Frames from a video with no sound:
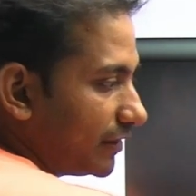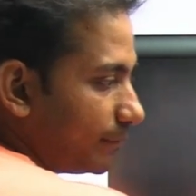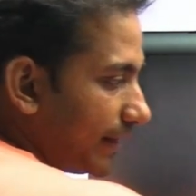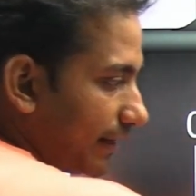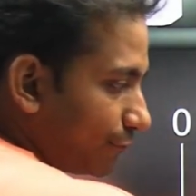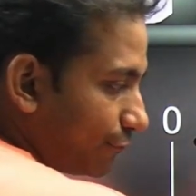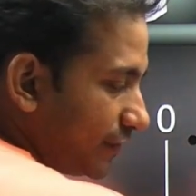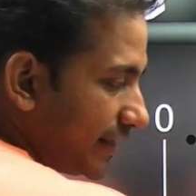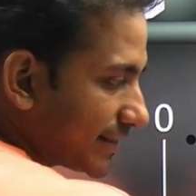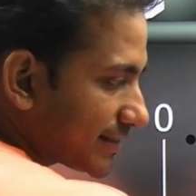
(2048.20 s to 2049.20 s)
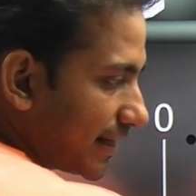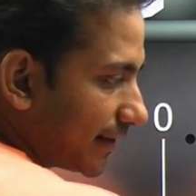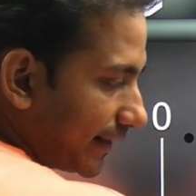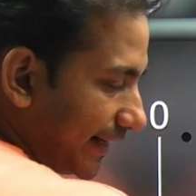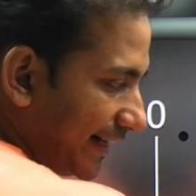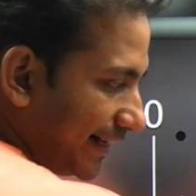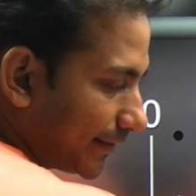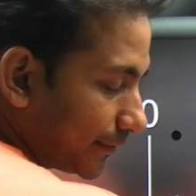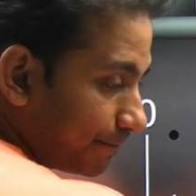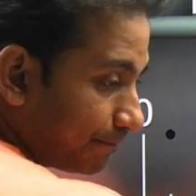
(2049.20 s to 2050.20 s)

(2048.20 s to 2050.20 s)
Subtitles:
will be VSR 8